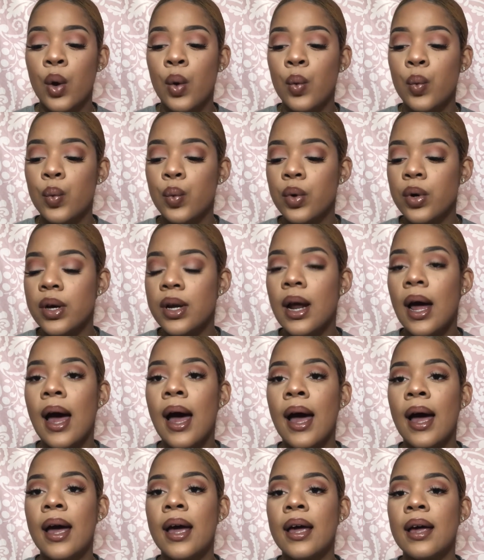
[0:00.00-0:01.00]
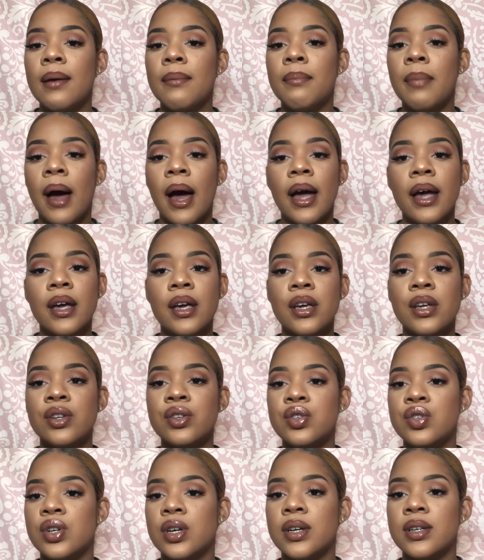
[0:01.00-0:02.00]
Would I buy it
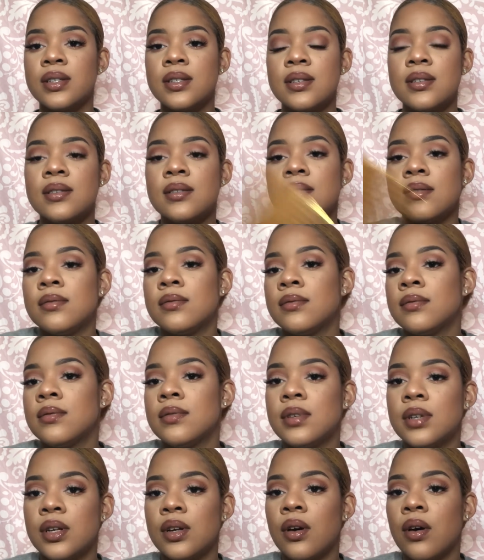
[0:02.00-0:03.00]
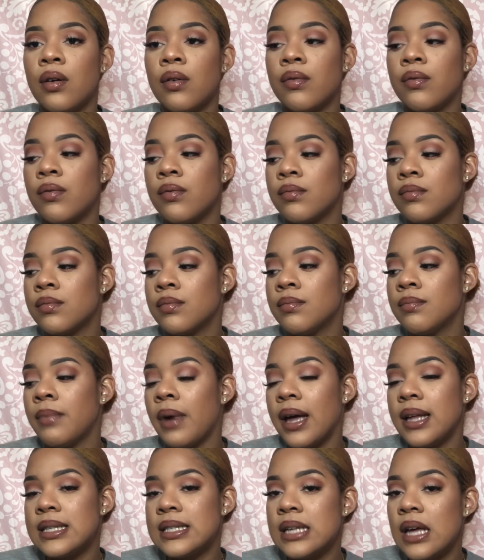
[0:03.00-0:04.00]
just, you know,
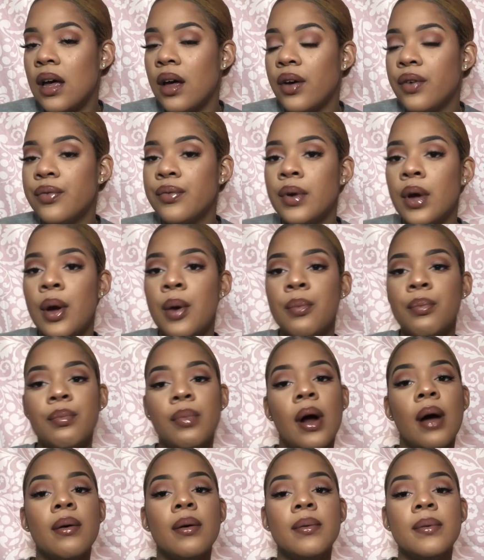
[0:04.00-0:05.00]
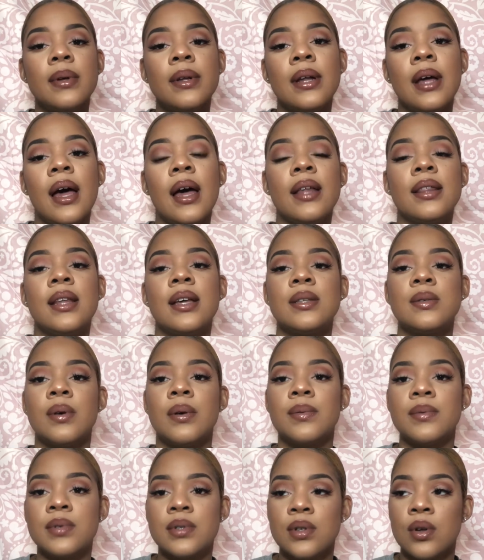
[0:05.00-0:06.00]
by itself? Probably not. That's why
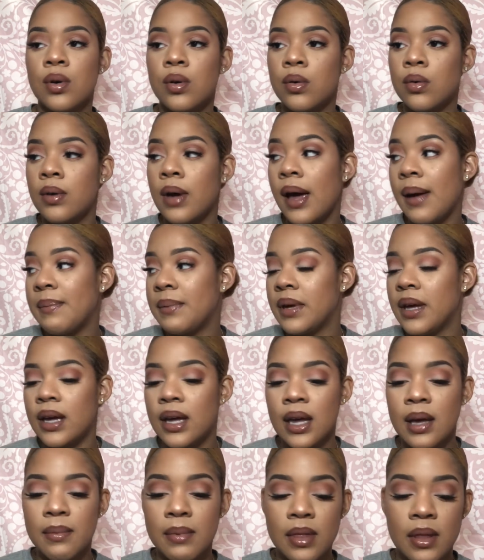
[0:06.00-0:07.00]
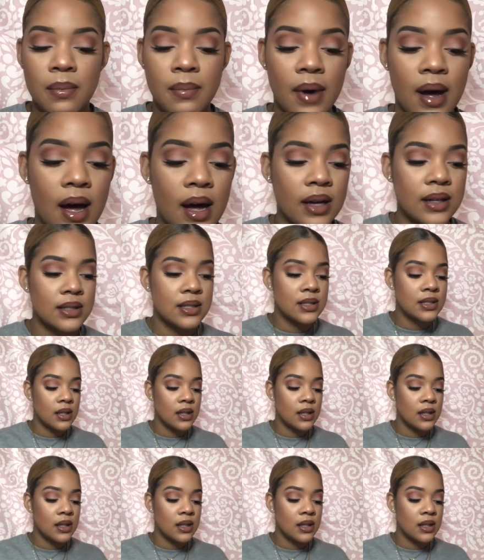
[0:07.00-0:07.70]
I'm so happy it came in the box.